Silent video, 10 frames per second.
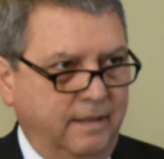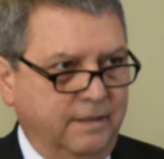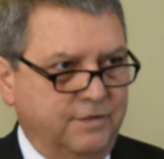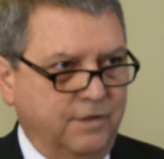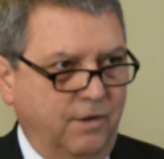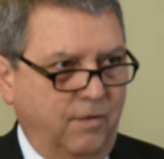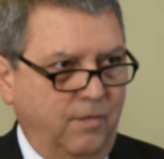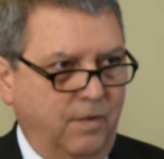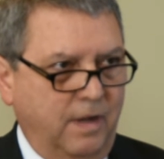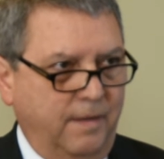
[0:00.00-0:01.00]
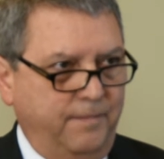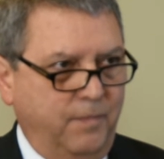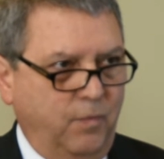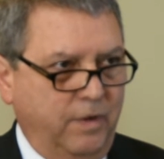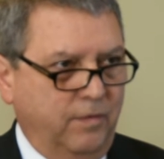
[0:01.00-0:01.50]
And so
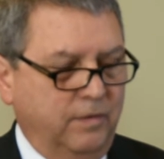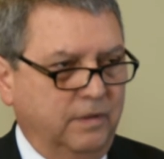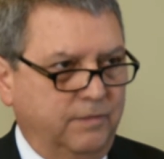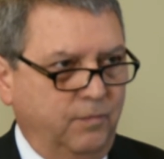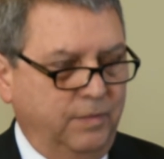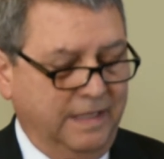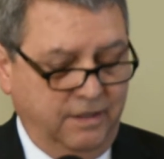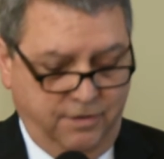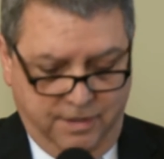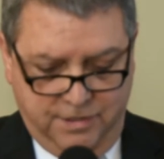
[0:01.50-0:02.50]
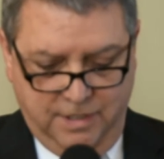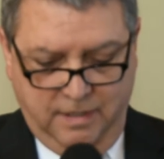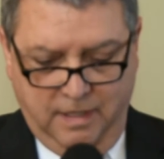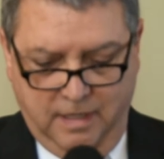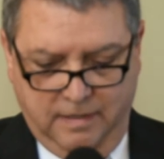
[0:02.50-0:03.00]
we will be
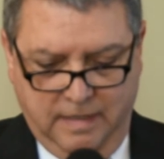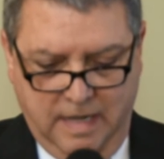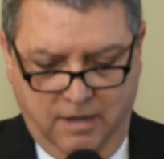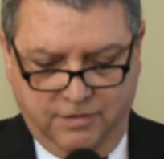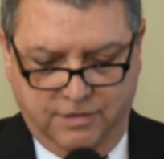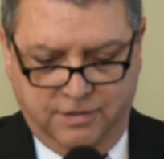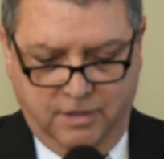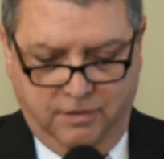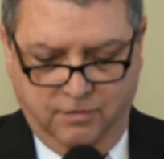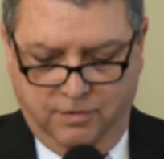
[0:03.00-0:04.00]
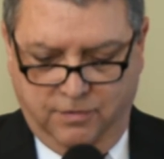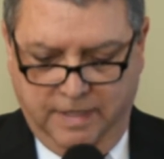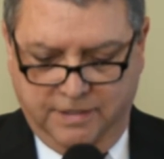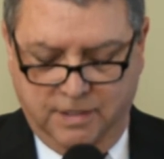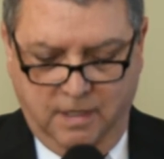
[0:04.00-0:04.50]
encouraging the House to start to
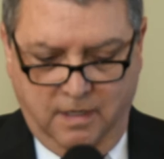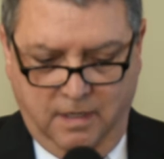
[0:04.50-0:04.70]
address